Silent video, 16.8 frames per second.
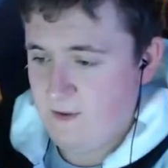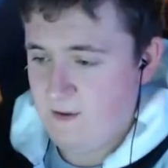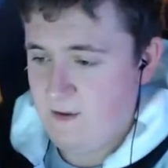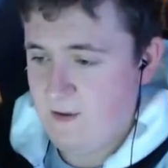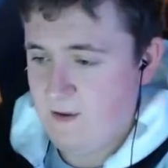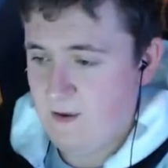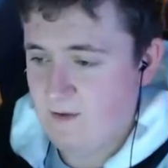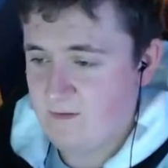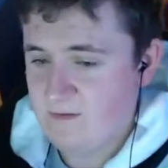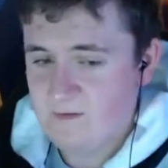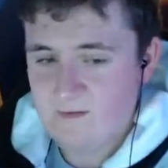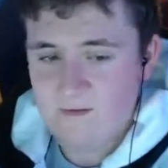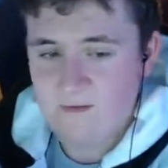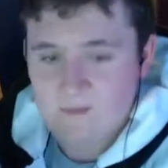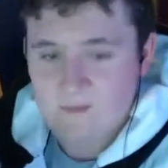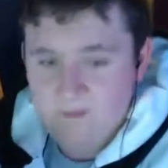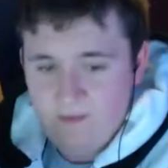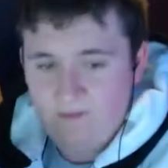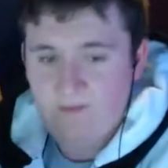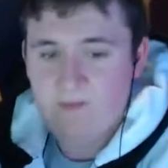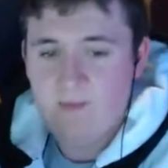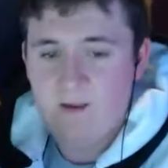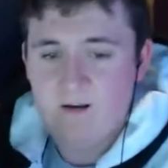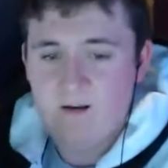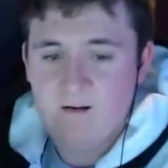Yes, save
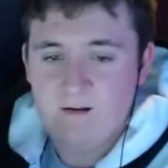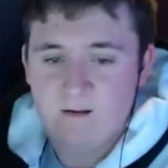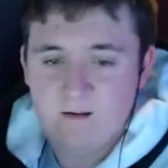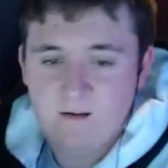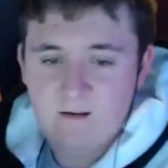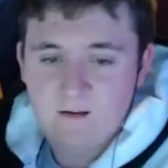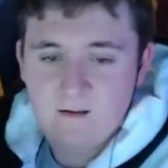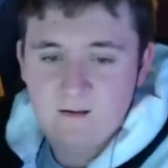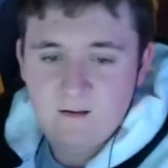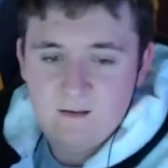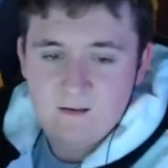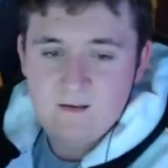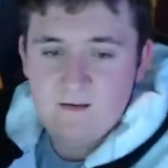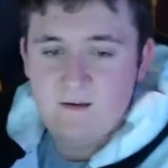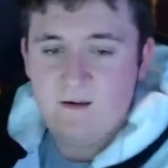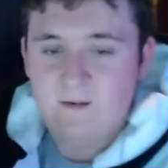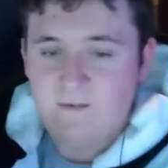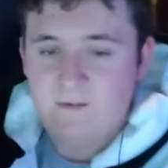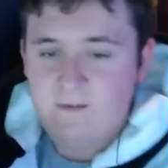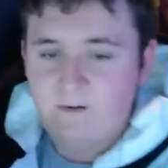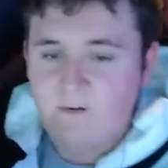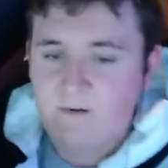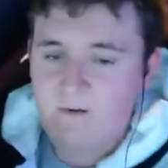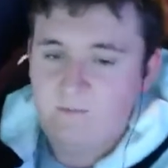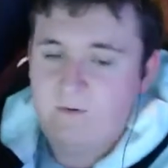it there.
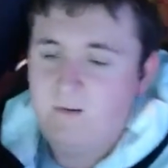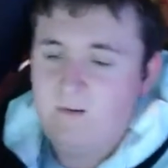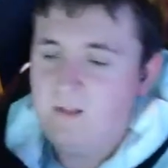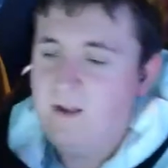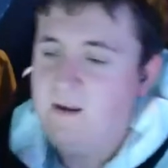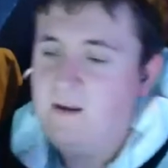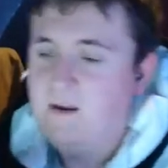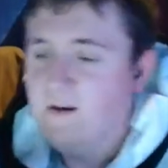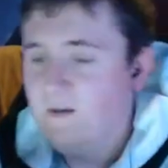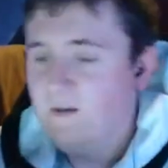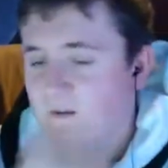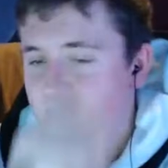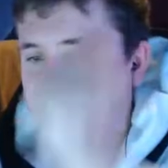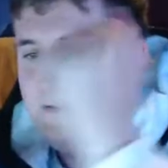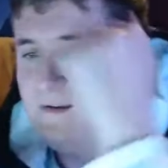Adorable, I know.